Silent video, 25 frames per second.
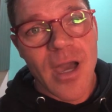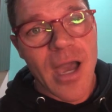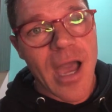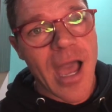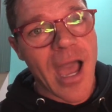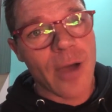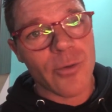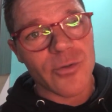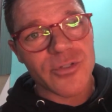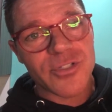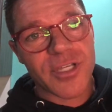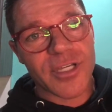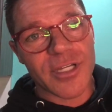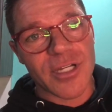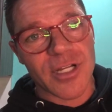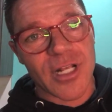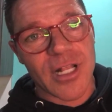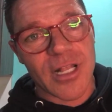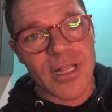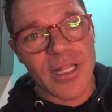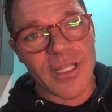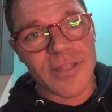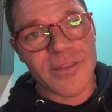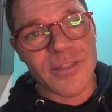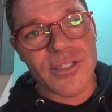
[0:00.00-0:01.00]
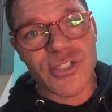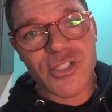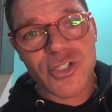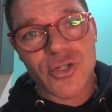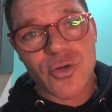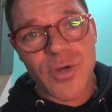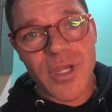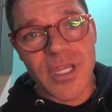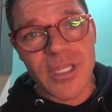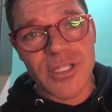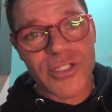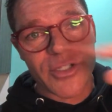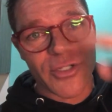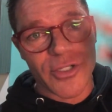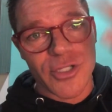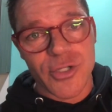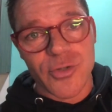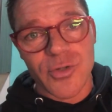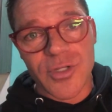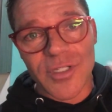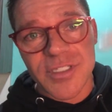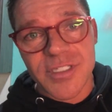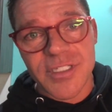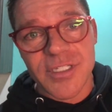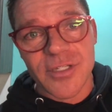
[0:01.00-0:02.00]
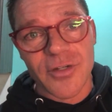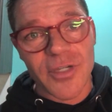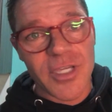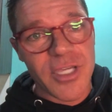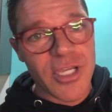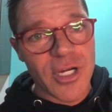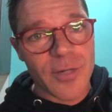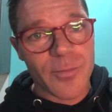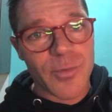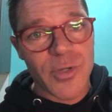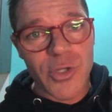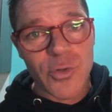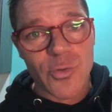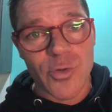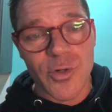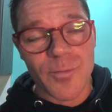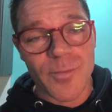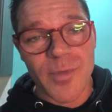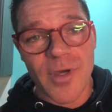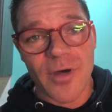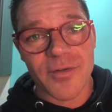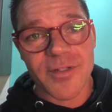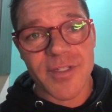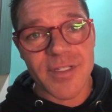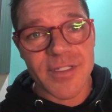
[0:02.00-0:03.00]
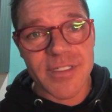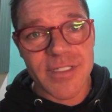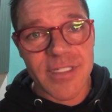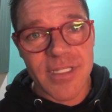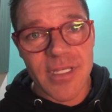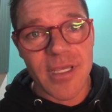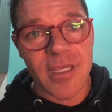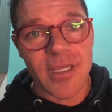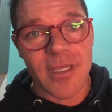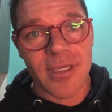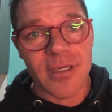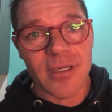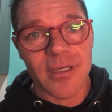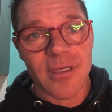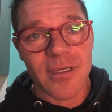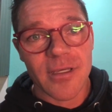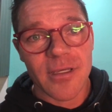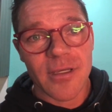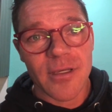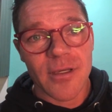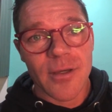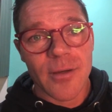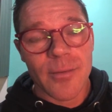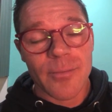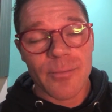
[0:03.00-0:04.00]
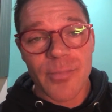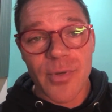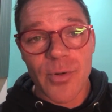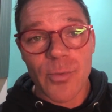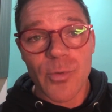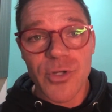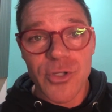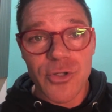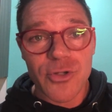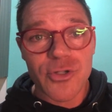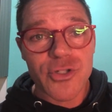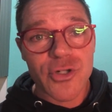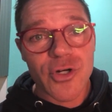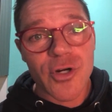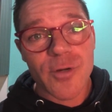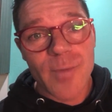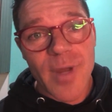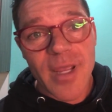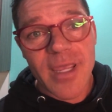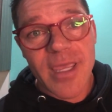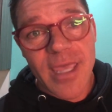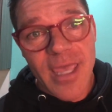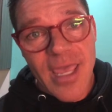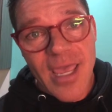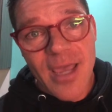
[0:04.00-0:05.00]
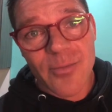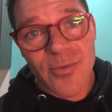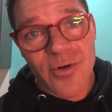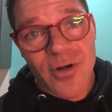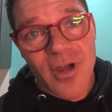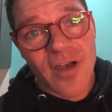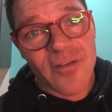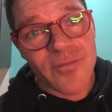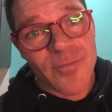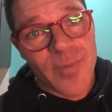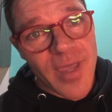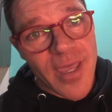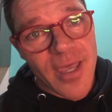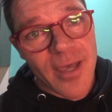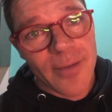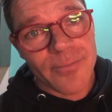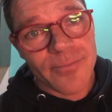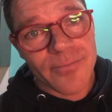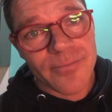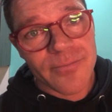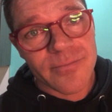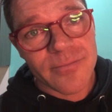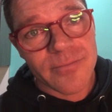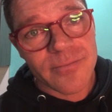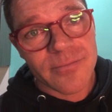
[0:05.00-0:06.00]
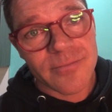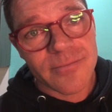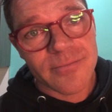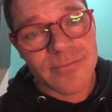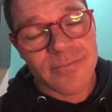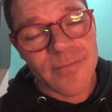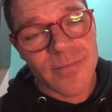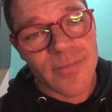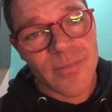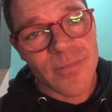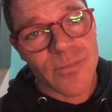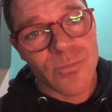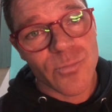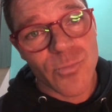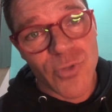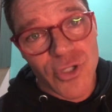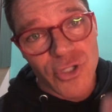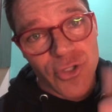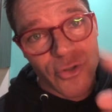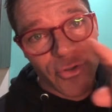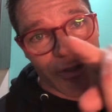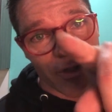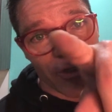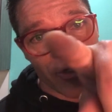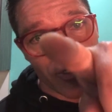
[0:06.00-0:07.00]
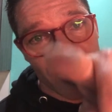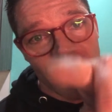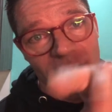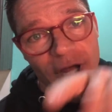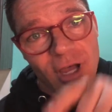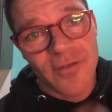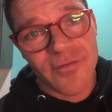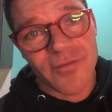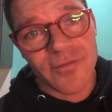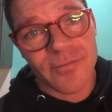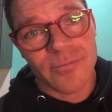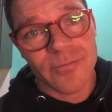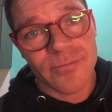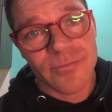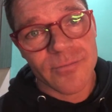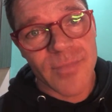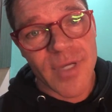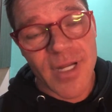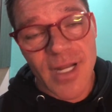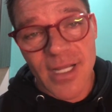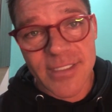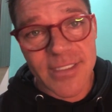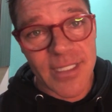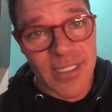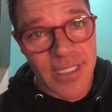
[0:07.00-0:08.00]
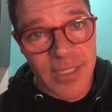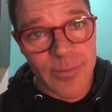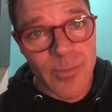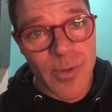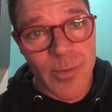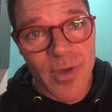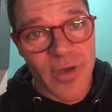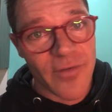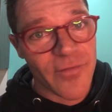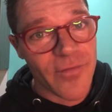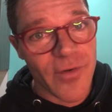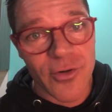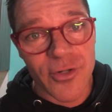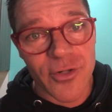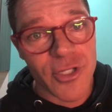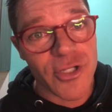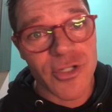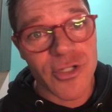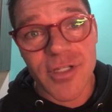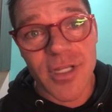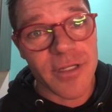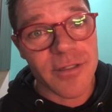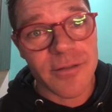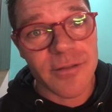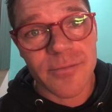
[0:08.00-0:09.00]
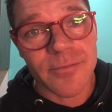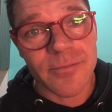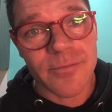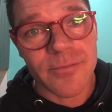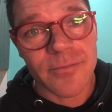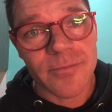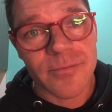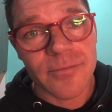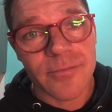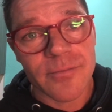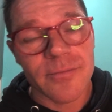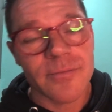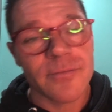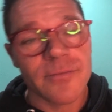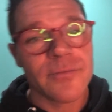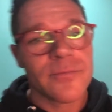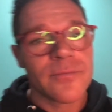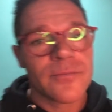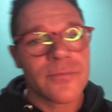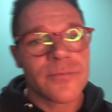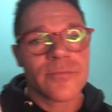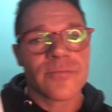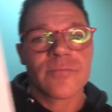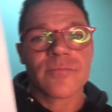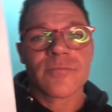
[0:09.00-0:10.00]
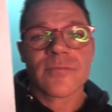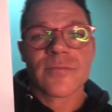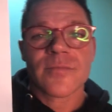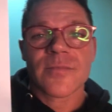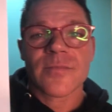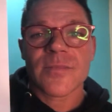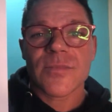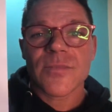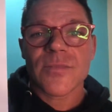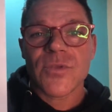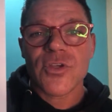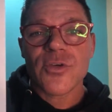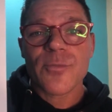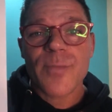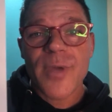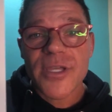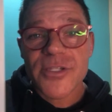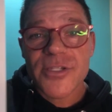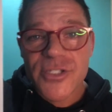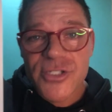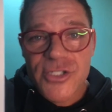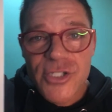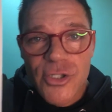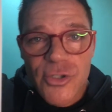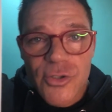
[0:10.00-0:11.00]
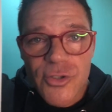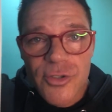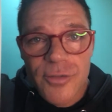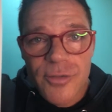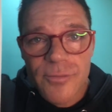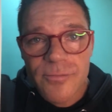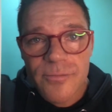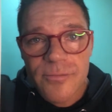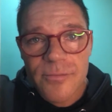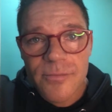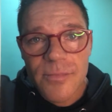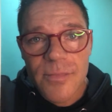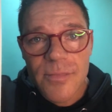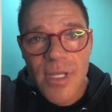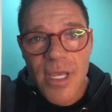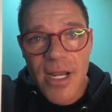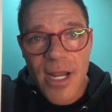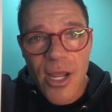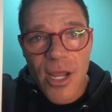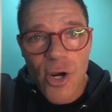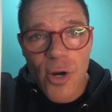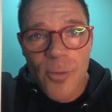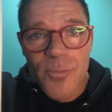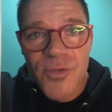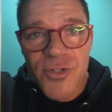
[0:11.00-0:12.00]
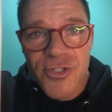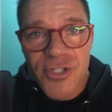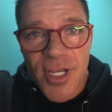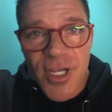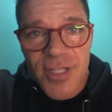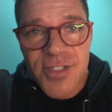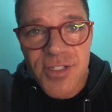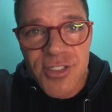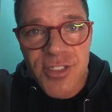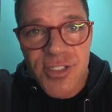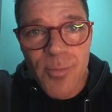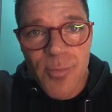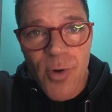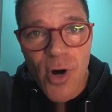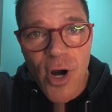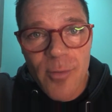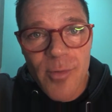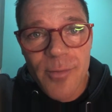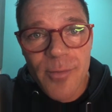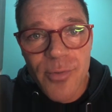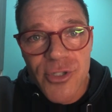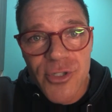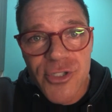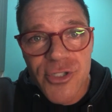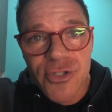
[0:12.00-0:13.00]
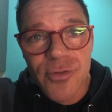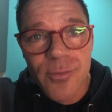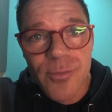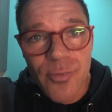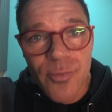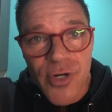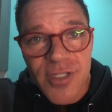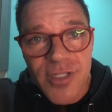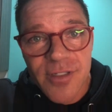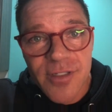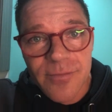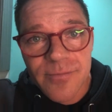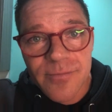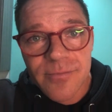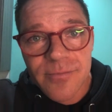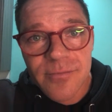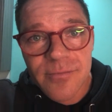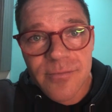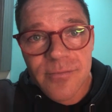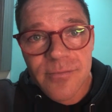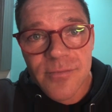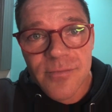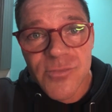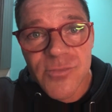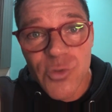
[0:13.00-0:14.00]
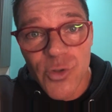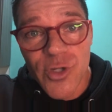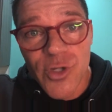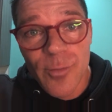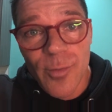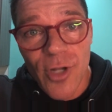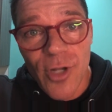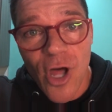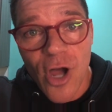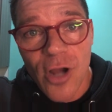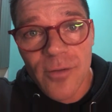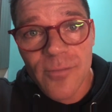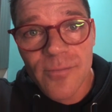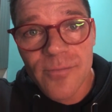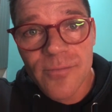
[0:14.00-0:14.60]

I was going to click the screen so you could still hear, but you wouldn't be able to see. But when you turned my camera off, Pam, when you turned it off, and I said, give me my phone, and you didn't, you're being sued. And I hope the Justice Department puts you in prison. It's where you belong.